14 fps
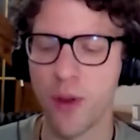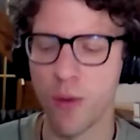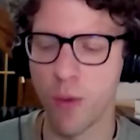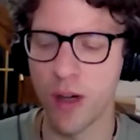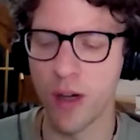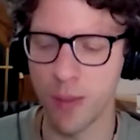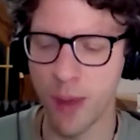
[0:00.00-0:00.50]

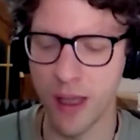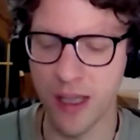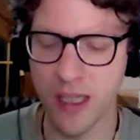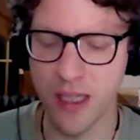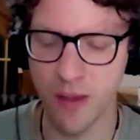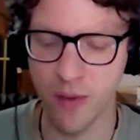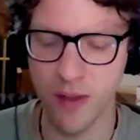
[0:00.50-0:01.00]
worried by
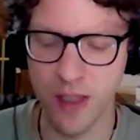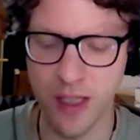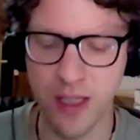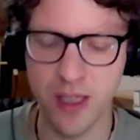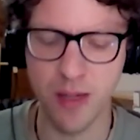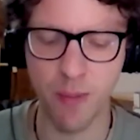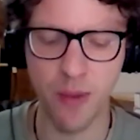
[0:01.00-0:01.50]
this, if
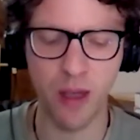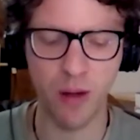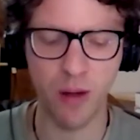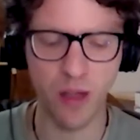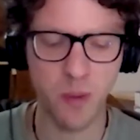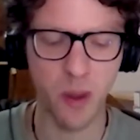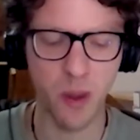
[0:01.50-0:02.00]
it's something you're
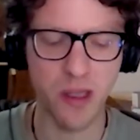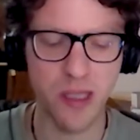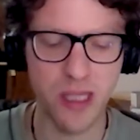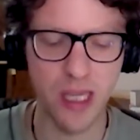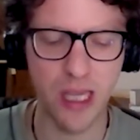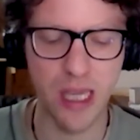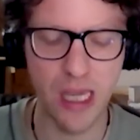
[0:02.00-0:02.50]
experiencing,